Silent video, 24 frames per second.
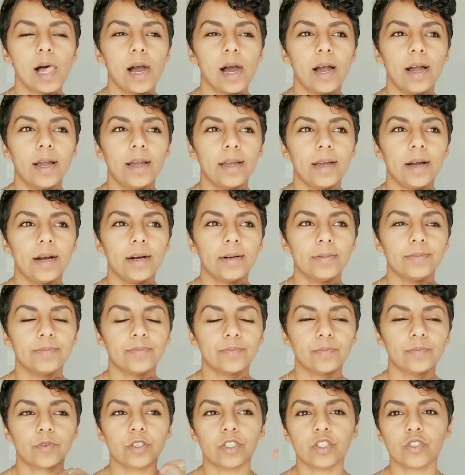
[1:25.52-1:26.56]
I
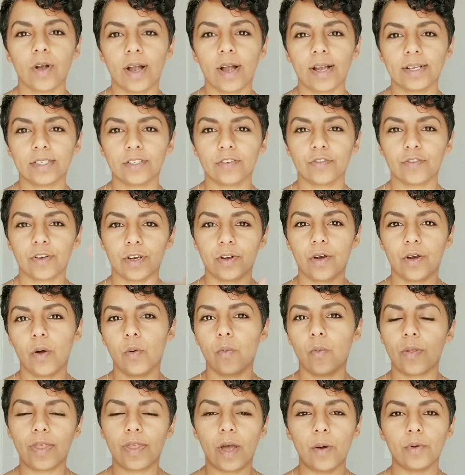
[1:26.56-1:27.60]
um, was trying to figure
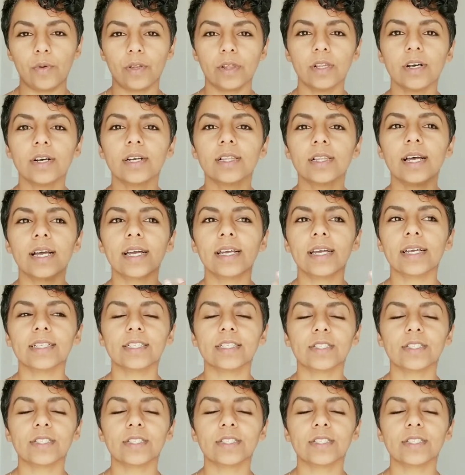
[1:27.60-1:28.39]
out what that would look like.